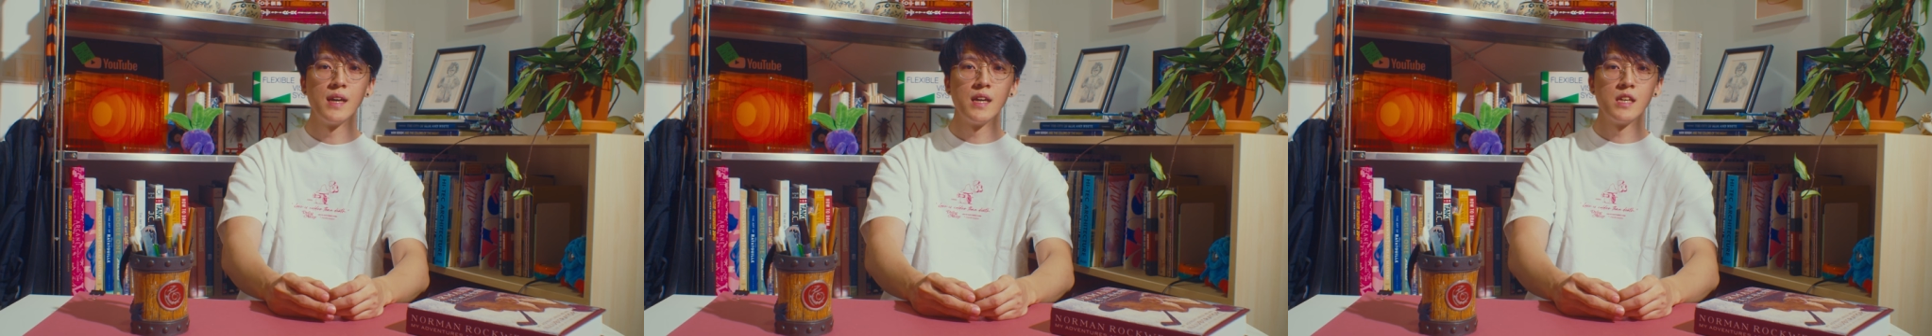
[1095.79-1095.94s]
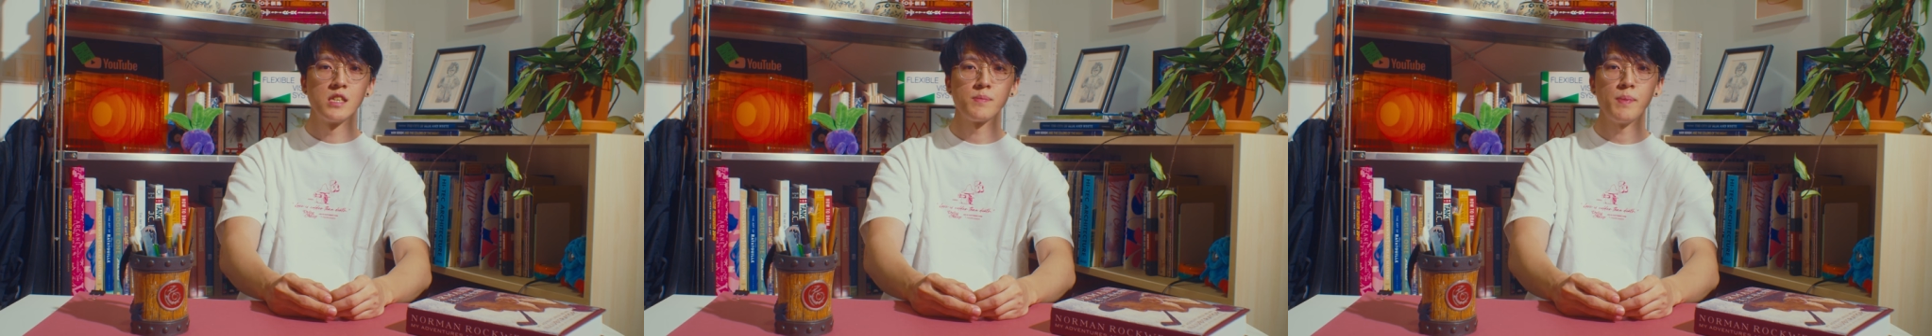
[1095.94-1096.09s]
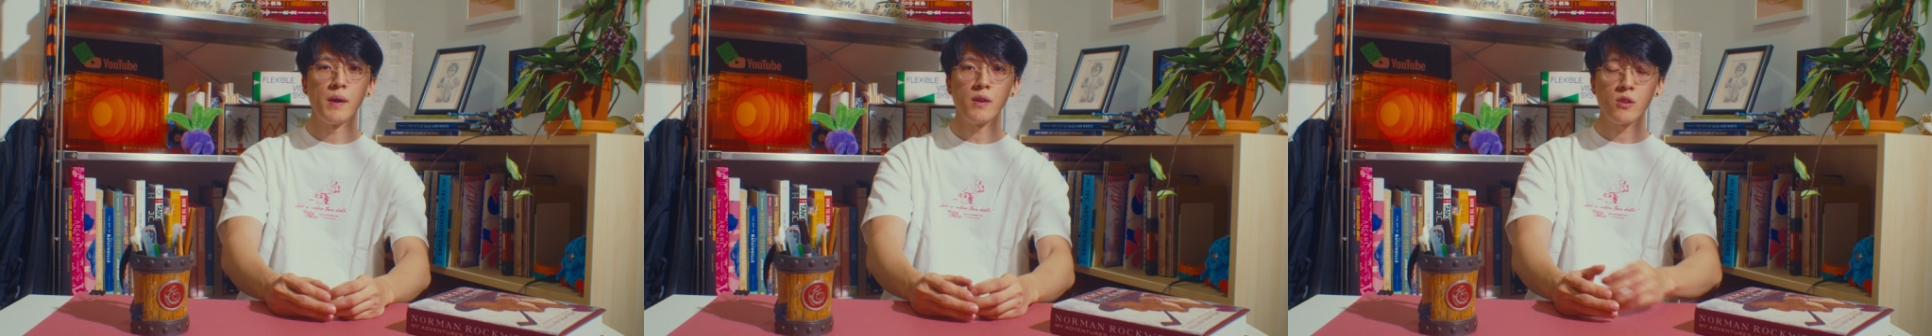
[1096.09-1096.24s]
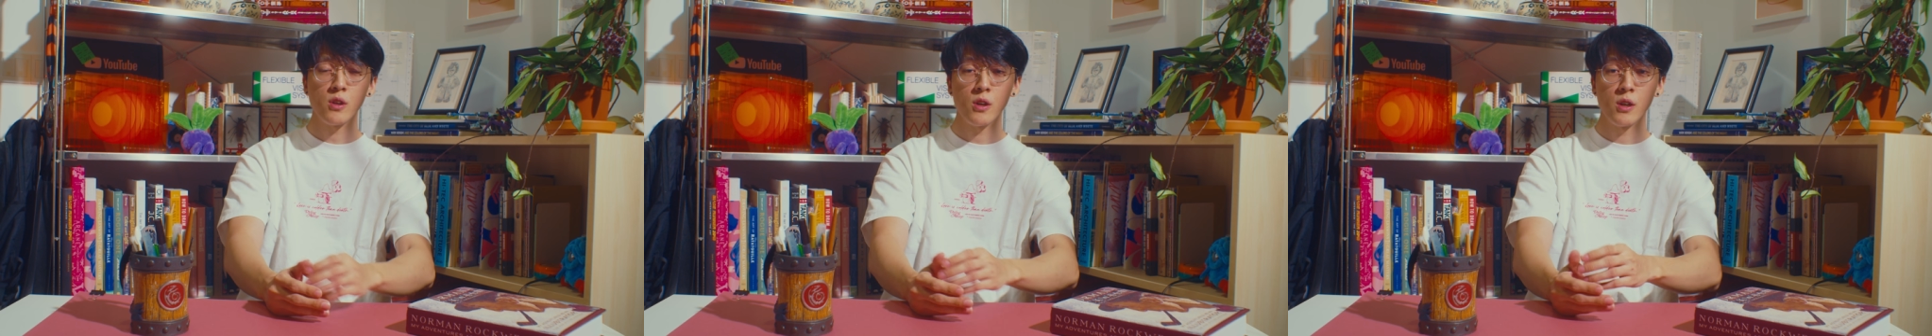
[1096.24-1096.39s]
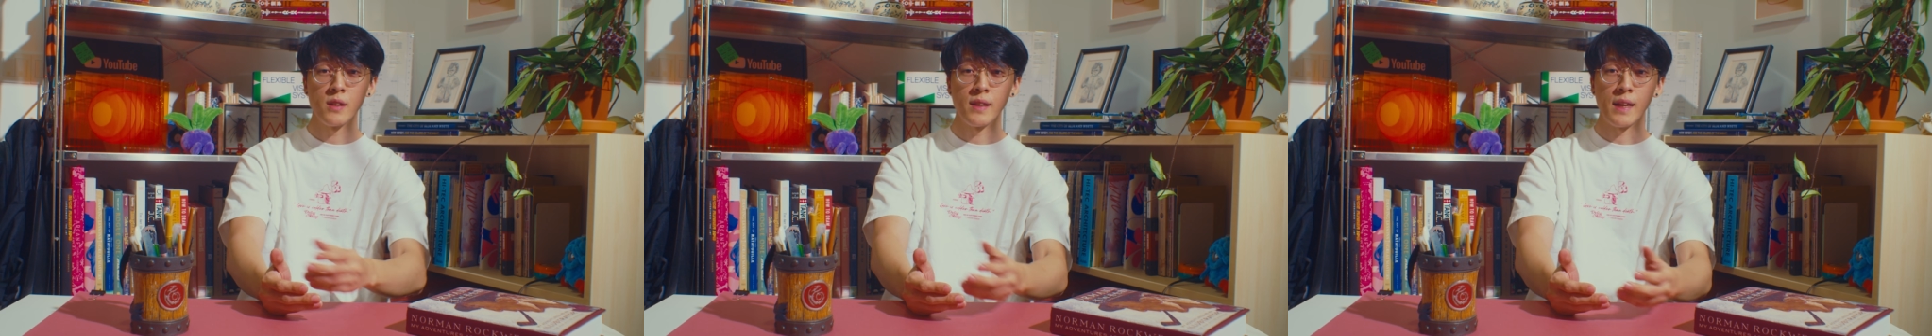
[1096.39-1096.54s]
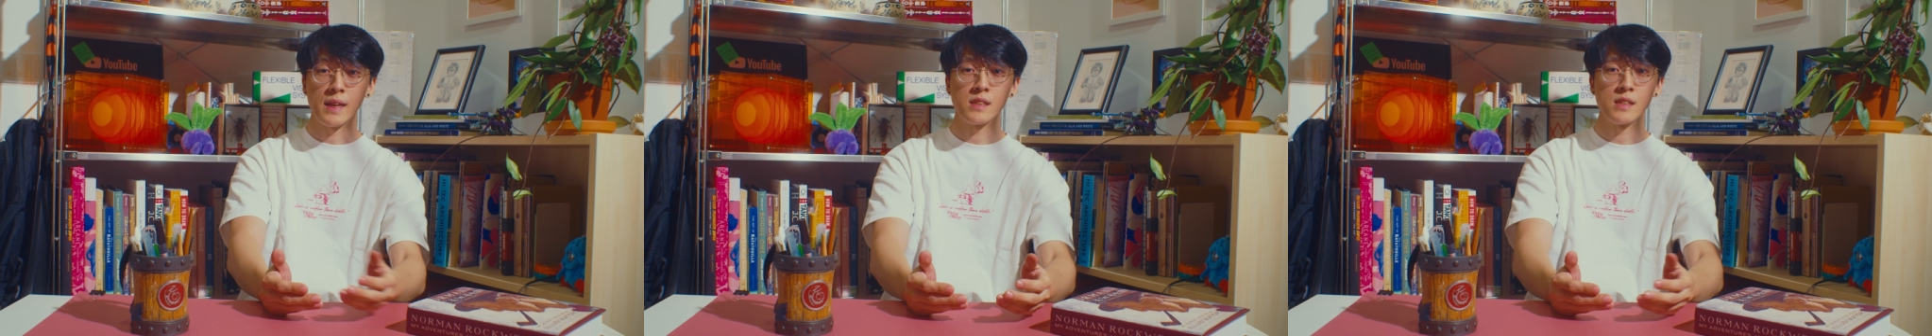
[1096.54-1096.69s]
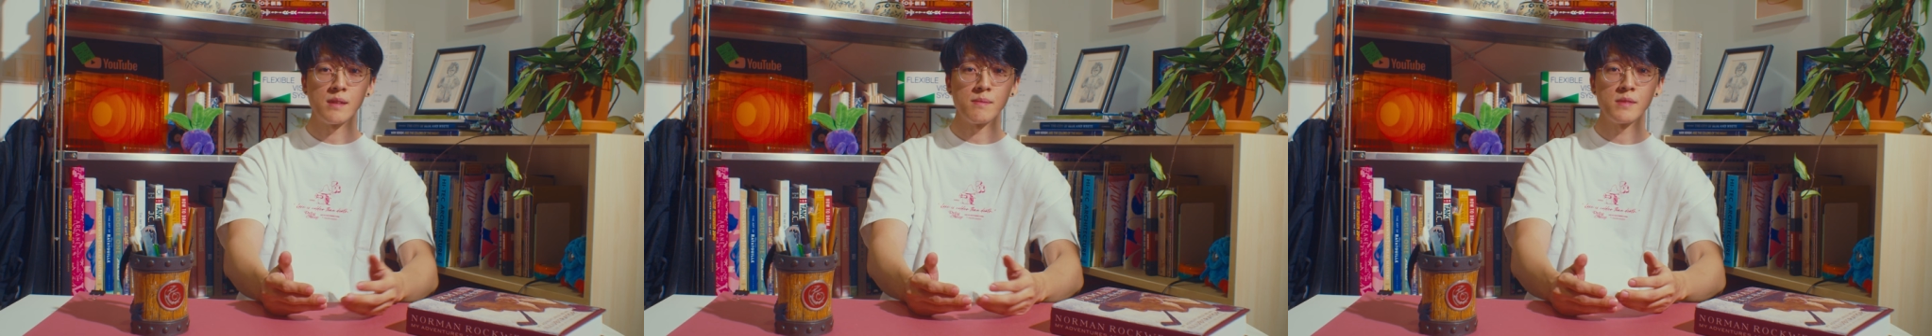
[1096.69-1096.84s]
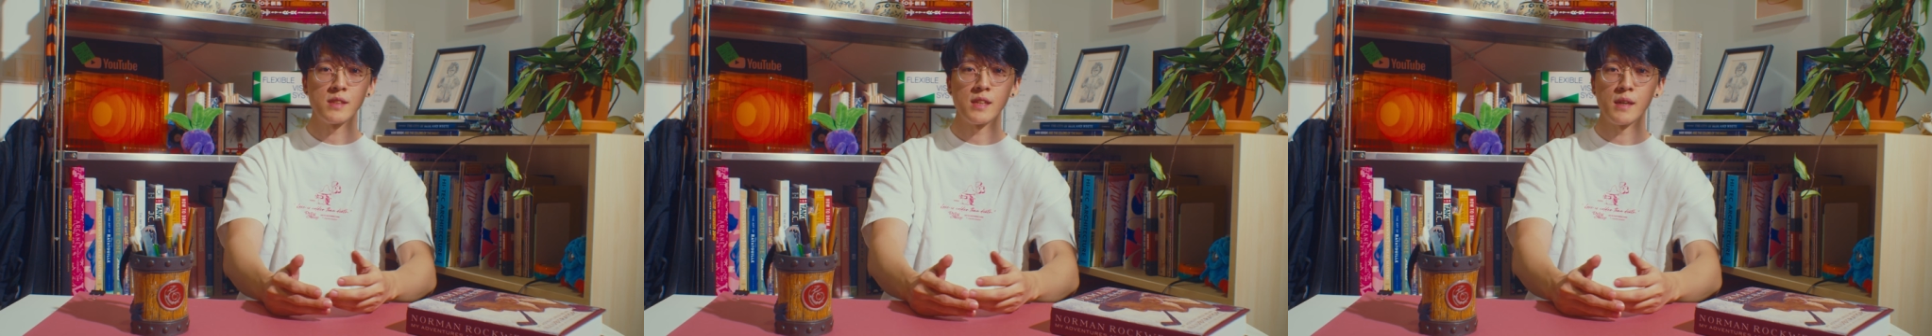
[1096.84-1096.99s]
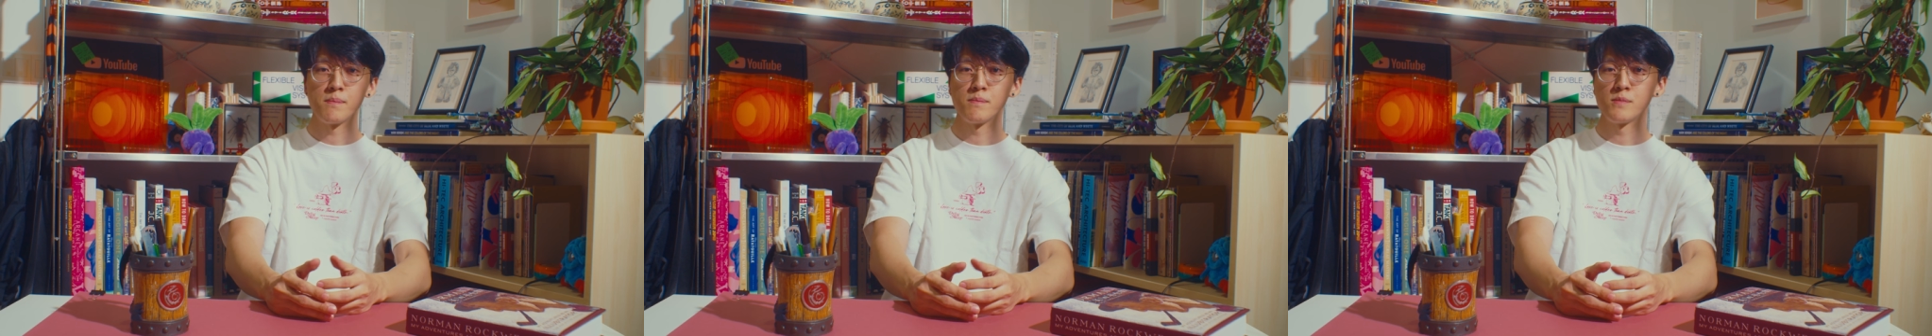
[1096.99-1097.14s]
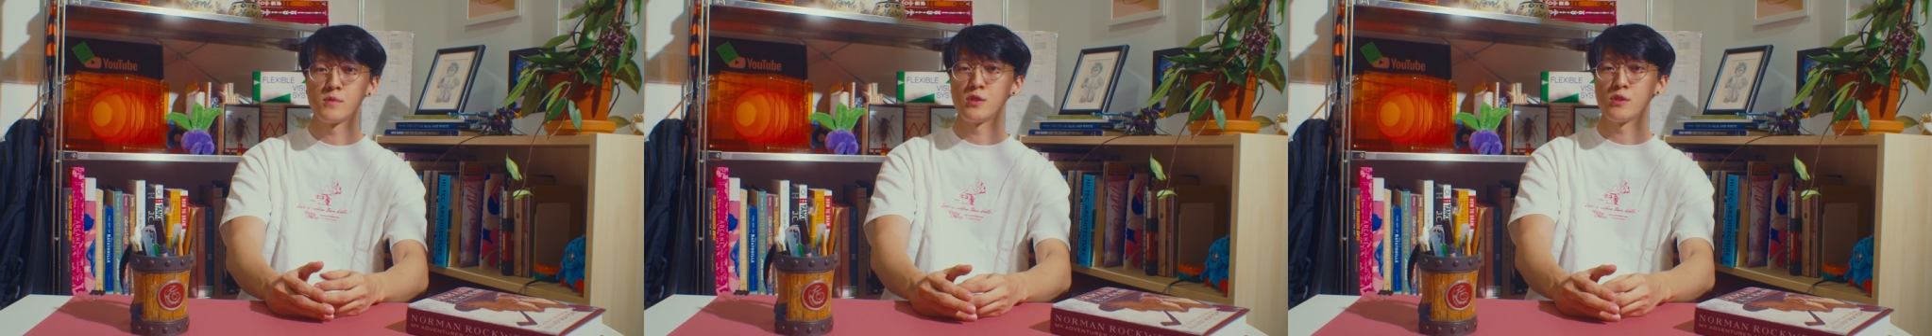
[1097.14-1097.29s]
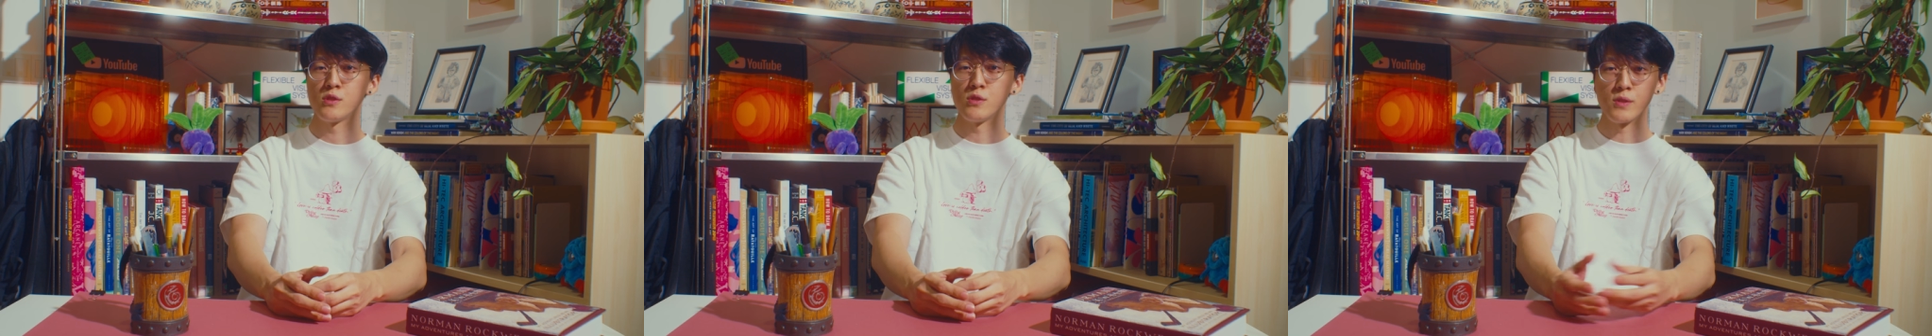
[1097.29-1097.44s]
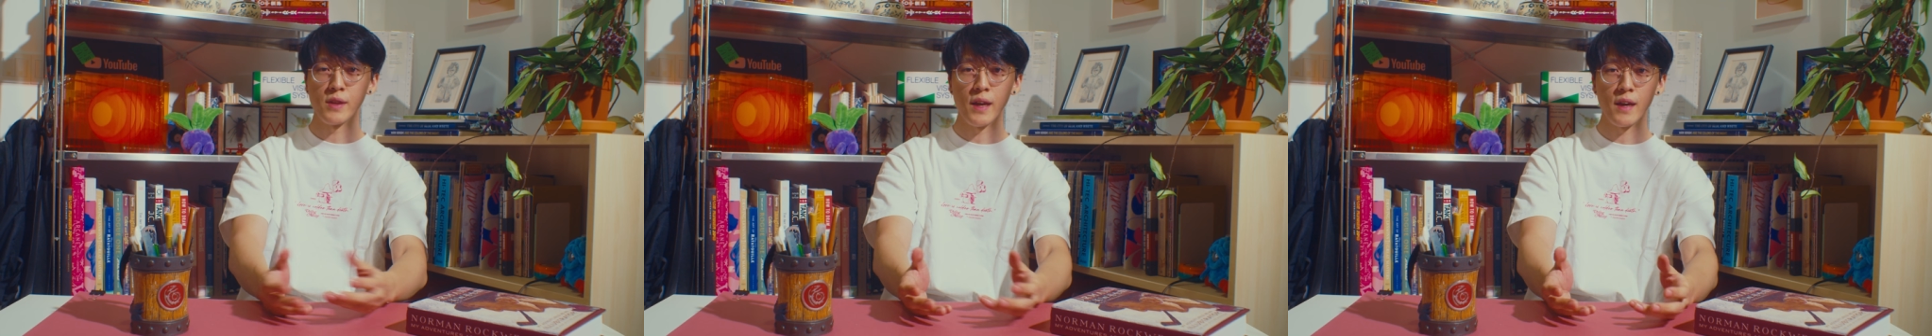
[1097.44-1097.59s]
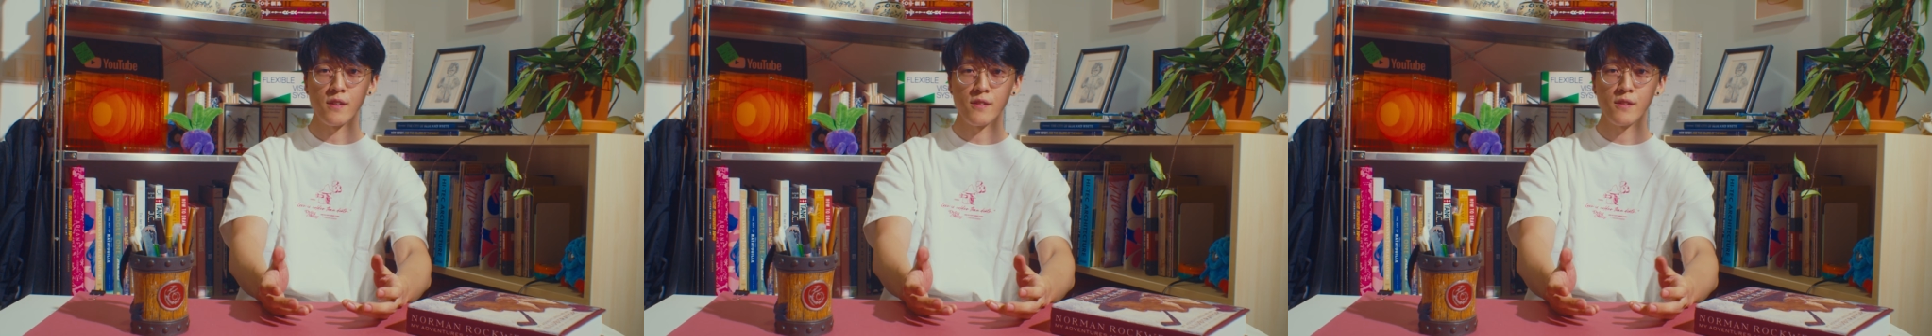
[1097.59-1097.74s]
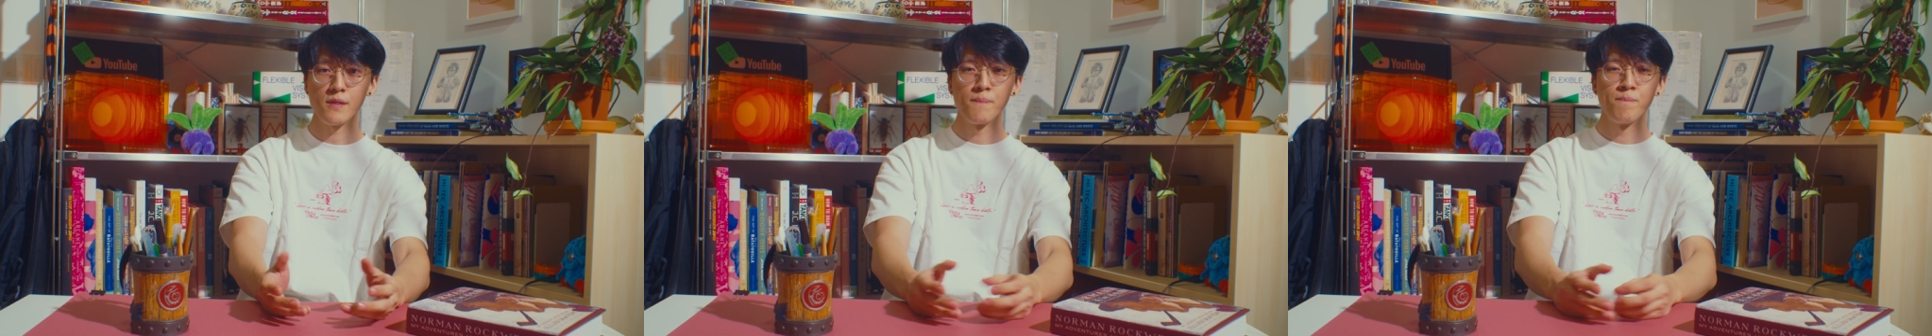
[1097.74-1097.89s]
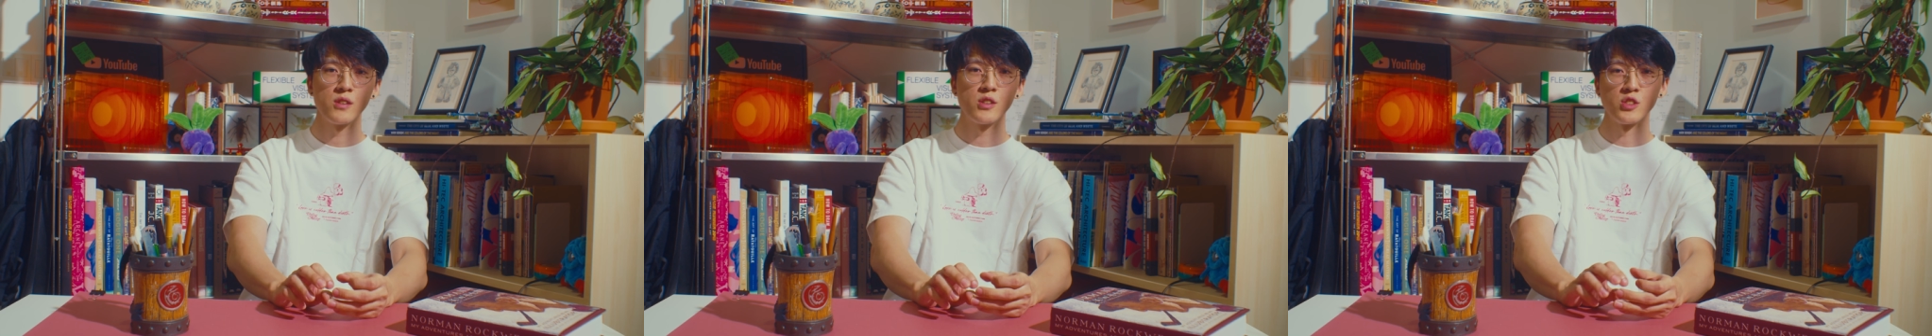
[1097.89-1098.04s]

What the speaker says: It's about connecting them together.